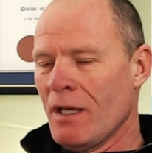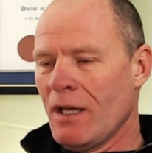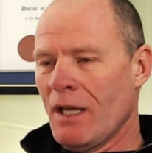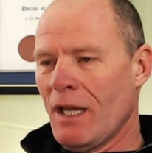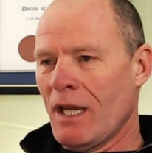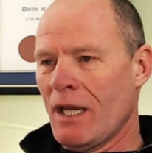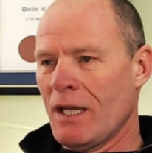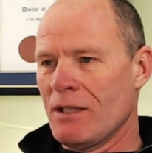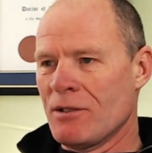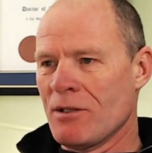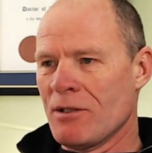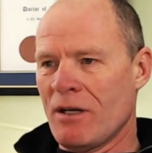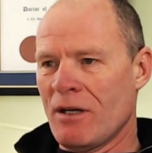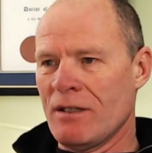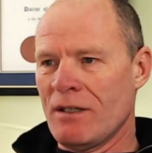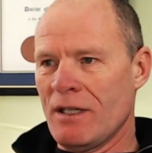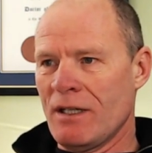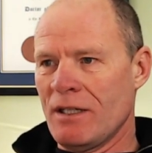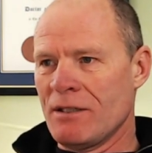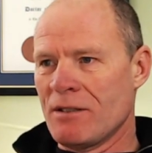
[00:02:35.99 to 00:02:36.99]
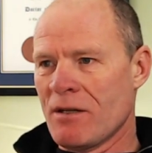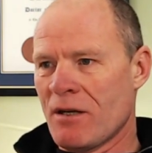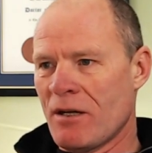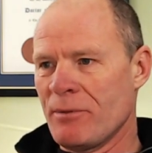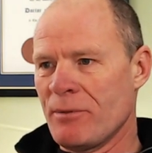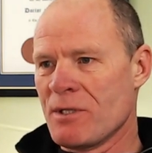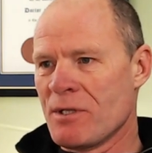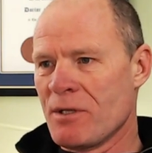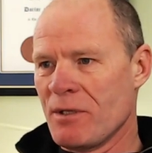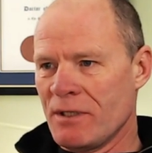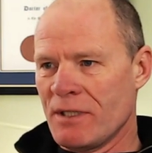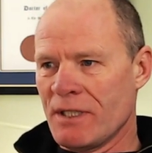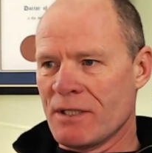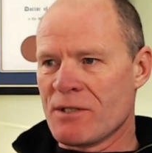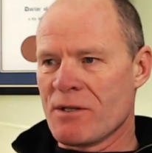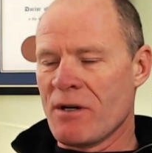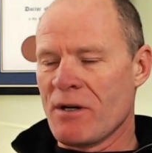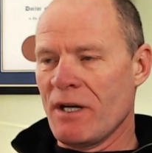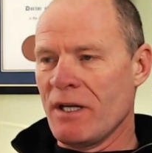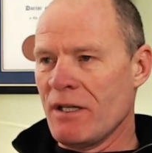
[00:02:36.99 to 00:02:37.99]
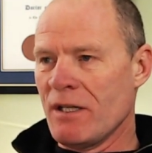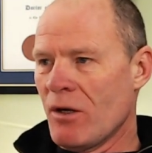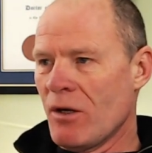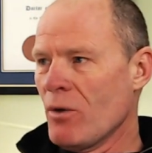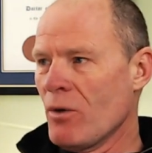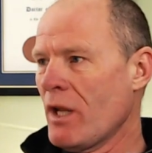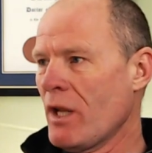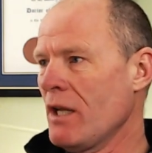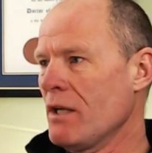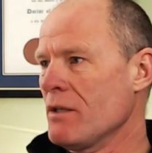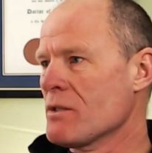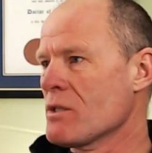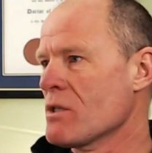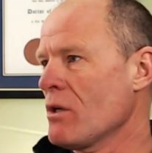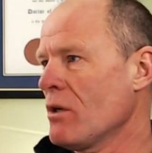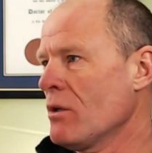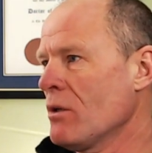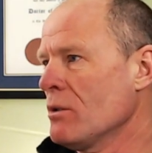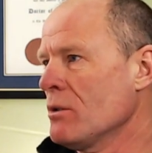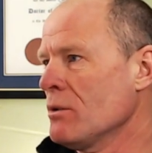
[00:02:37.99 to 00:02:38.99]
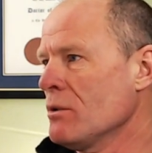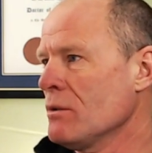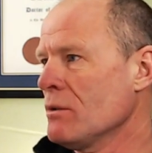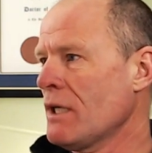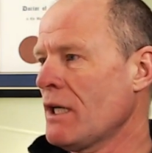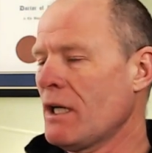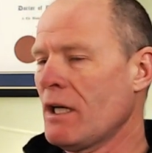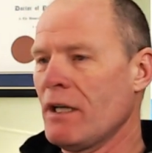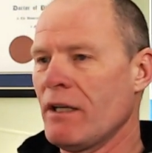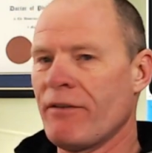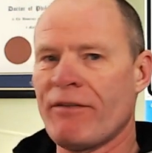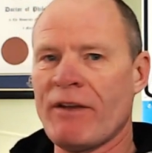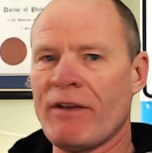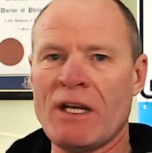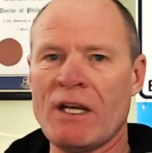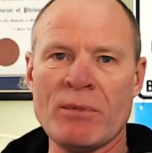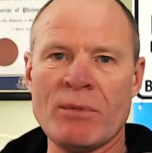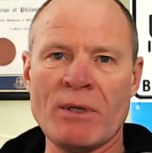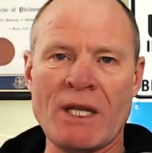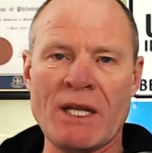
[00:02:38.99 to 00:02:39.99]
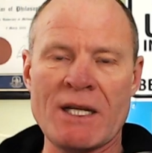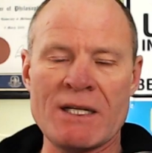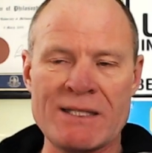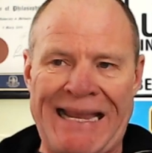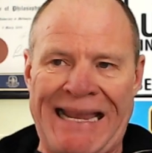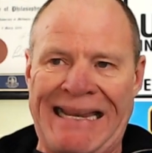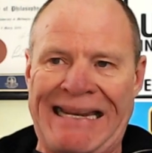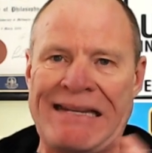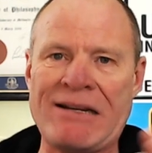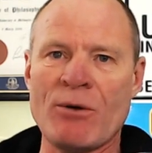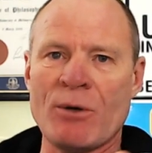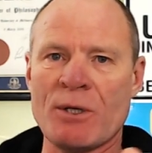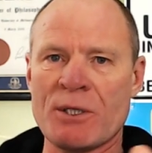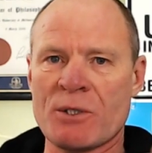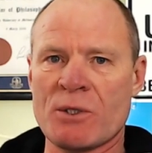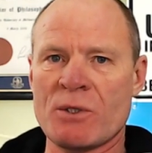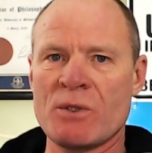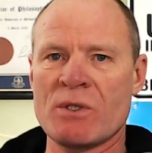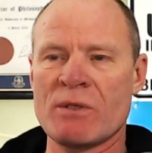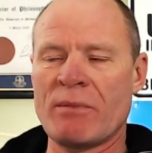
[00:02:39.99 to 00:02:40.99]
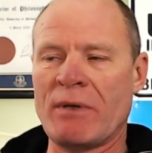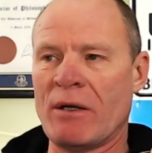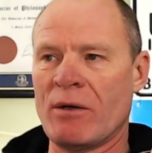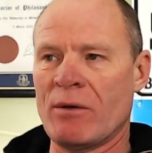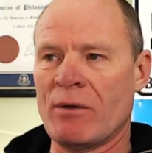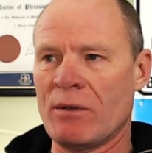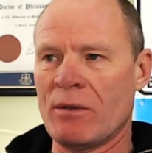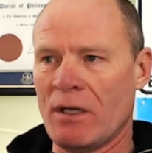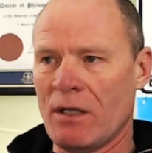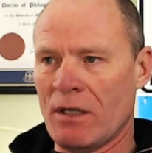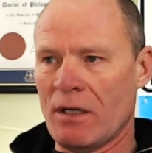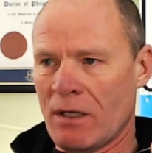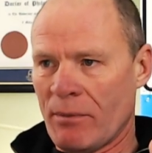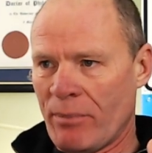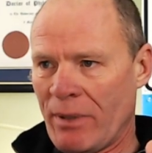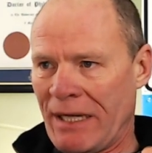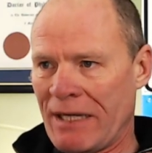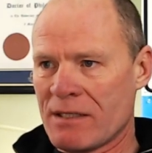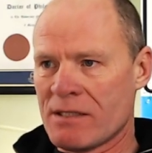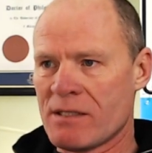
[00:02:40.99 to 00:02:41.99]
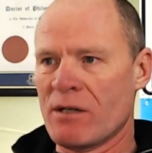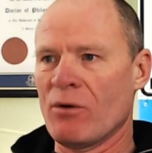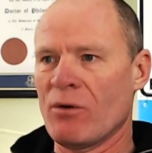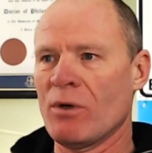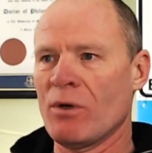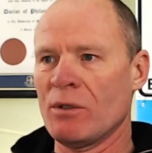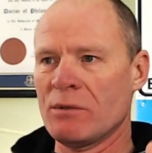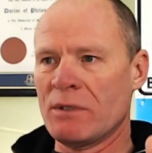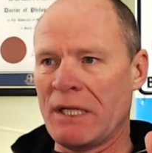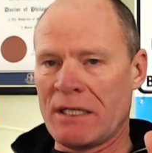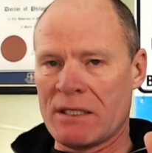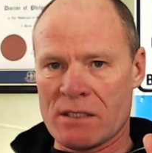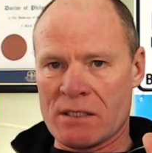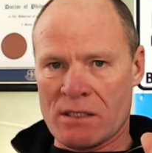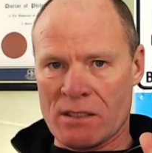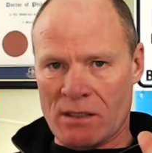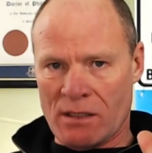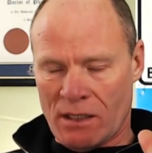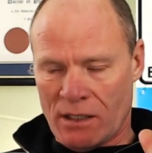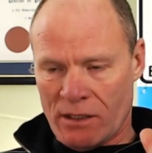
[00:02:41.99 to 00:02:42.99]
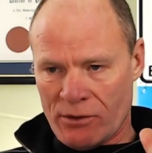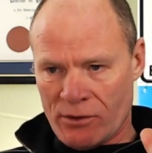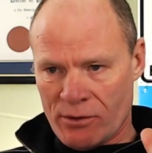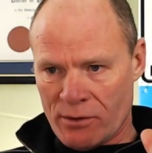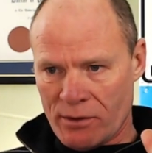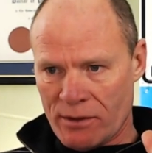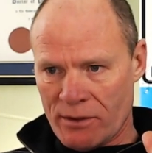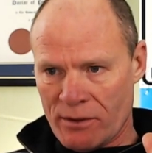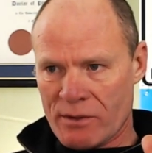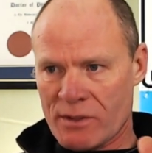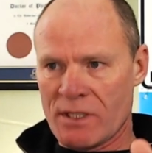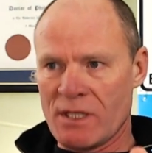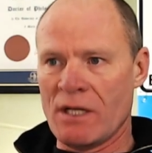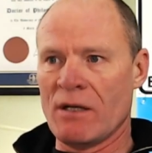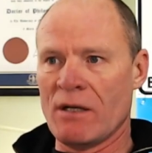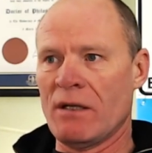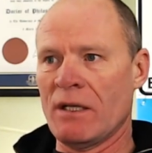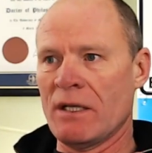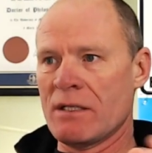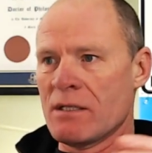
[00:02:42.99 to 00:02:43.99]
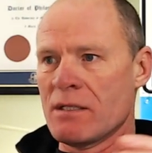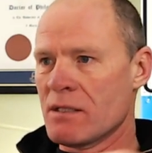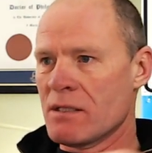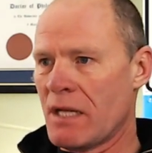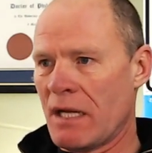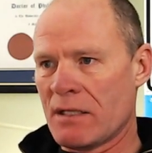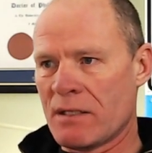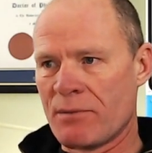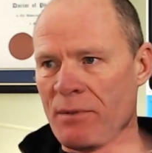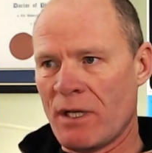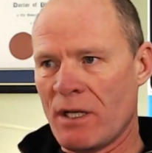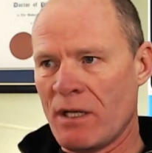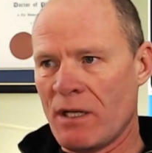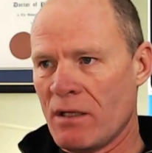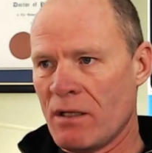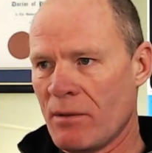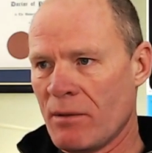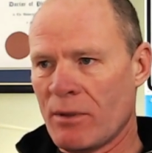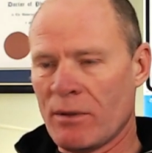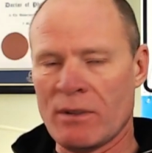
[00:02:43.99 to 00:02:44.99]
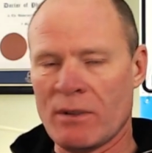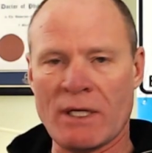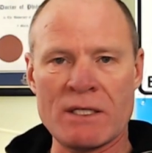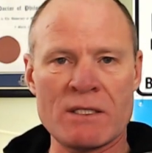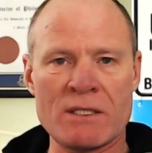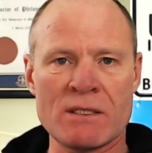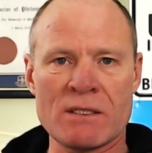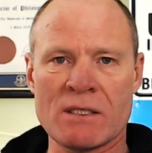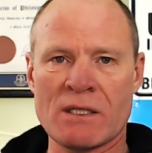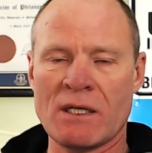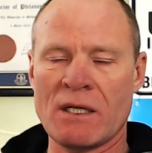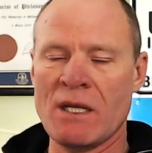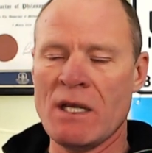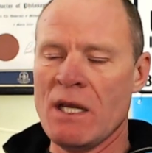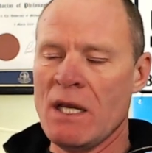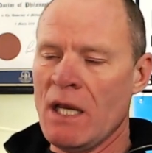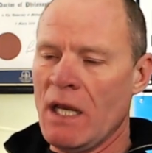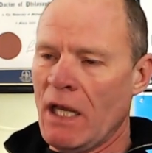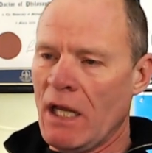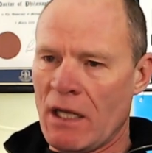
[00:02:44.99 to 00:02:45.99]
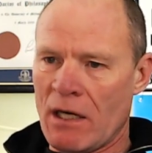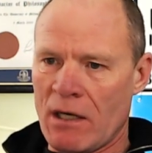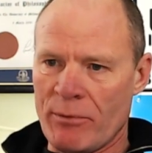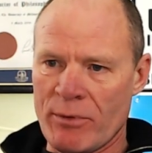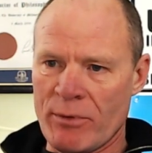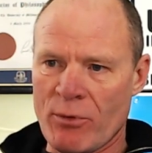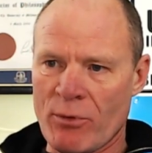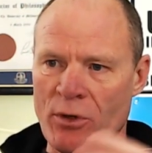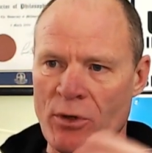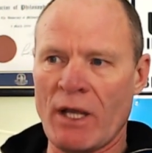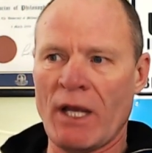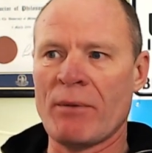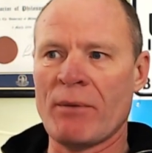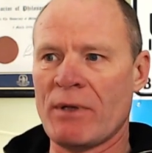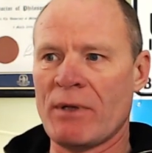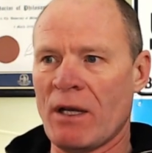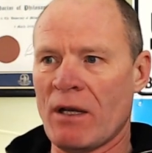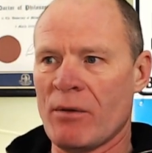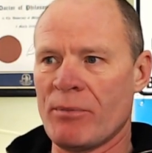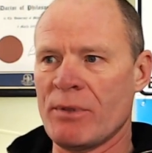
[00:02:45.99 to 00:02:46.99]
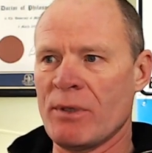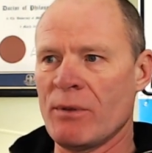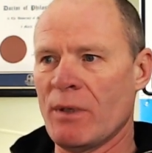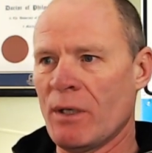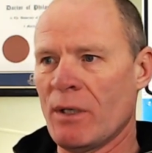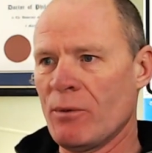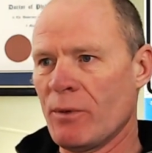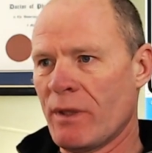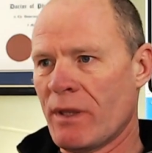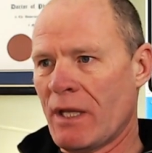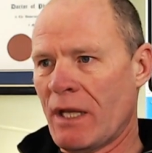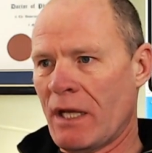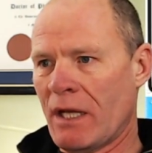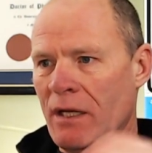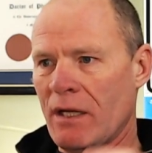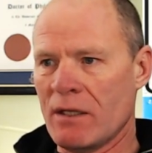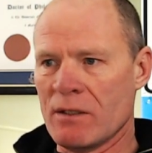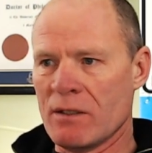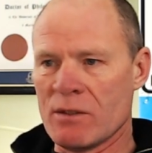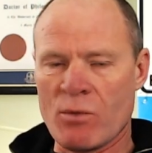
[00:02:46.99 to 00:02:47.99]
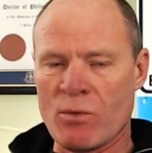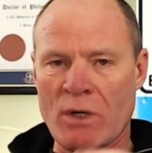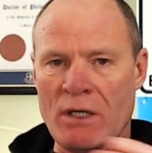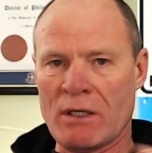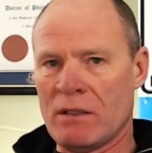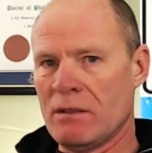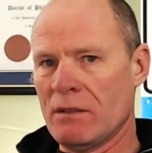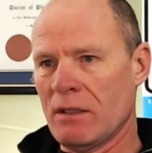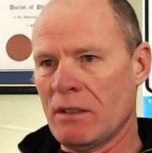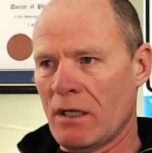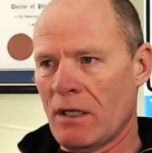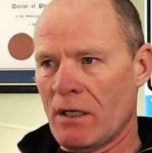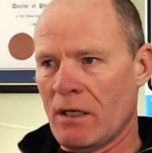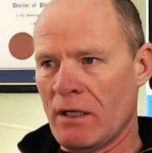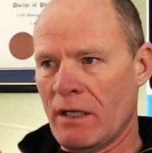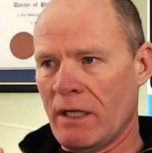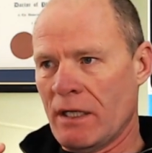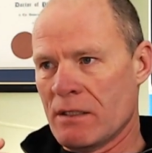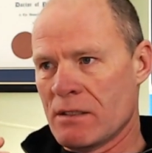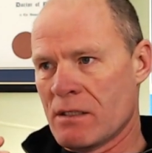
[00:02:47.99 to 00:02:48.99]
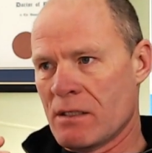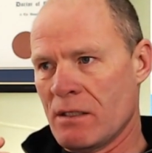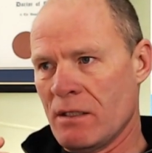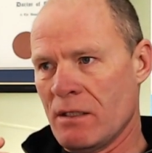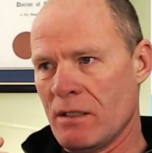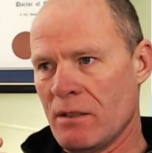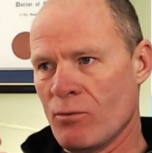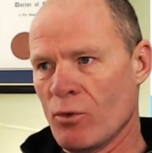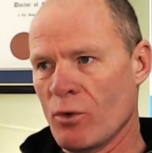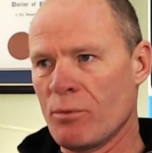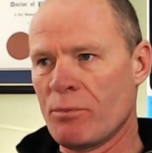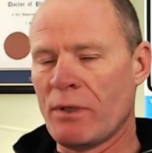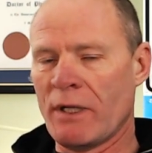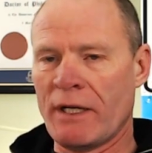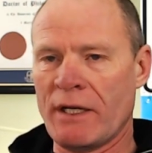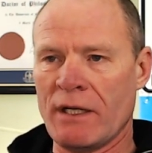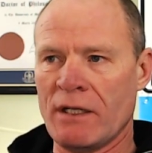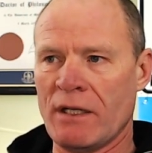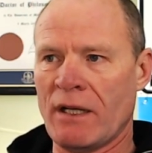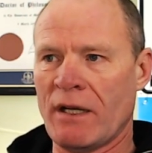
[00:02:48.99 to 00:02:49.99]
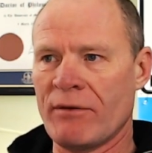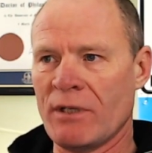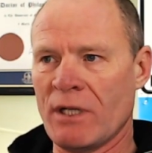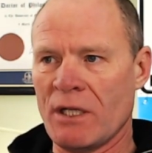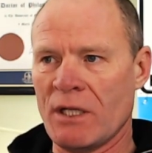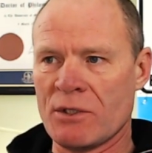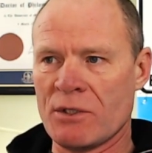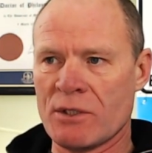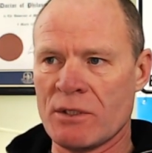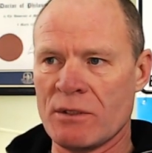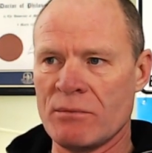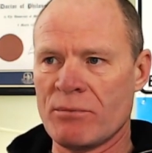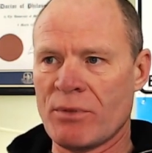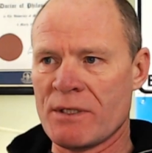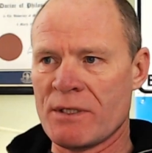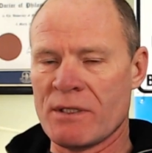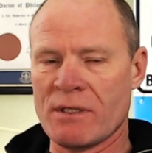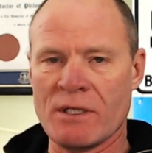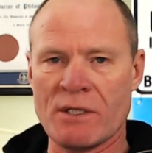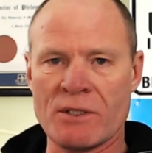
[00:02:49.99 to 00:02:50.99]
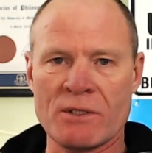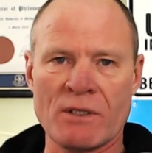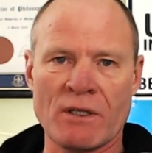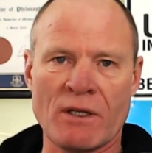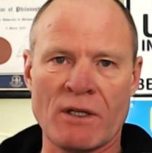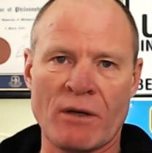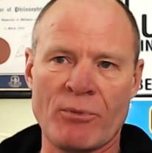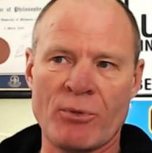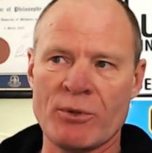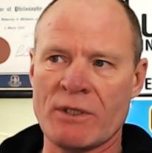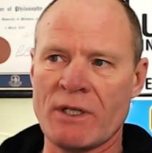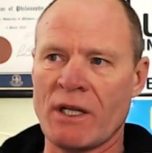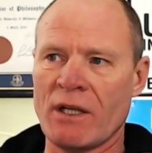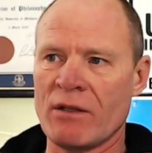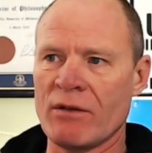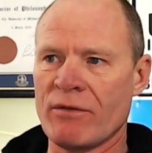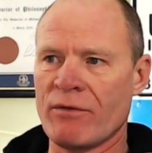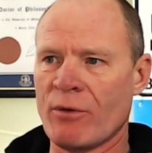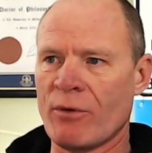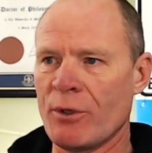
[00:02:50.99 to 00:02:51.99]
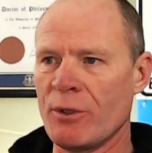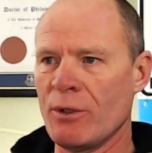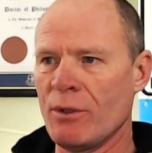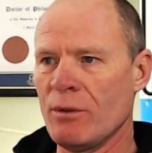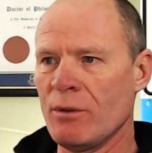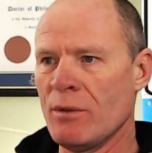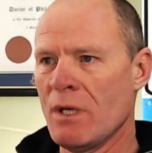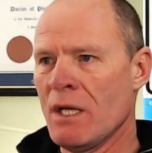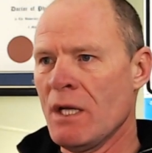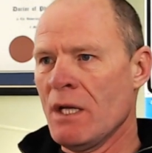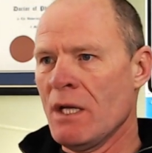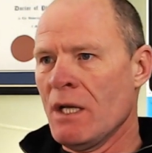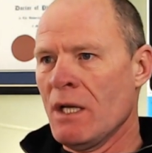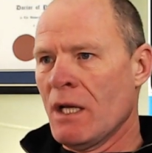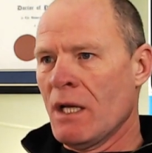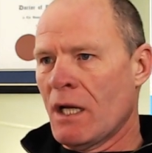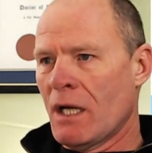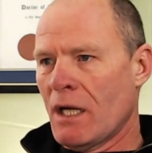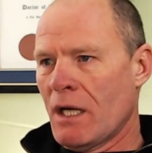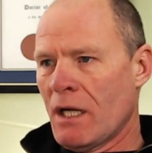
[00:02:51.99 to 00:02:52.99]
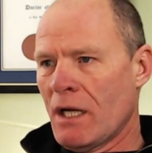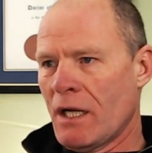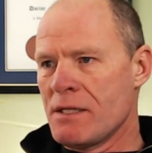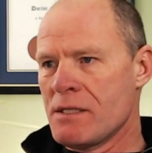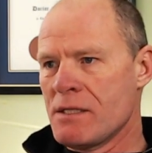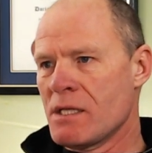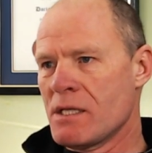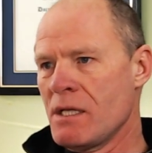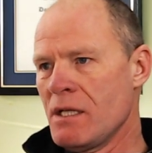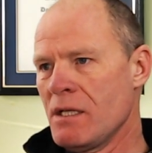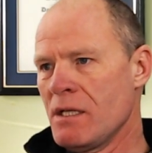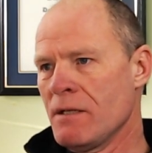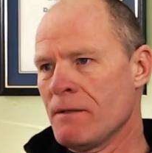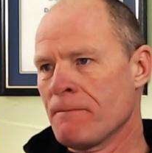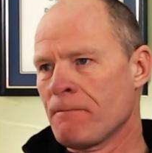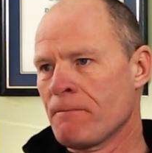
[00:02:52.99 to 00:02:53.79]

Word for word: And, and Tommy's good. That's great. Okay, so uh, if anybody has any questions about uh, passing a road test, uh, doing their CDL license, ask me anything about licensing, and I'll be more than happy to help you out with that as well uh, as the route planning and navigation presentation that I put together for you. Uh, I see.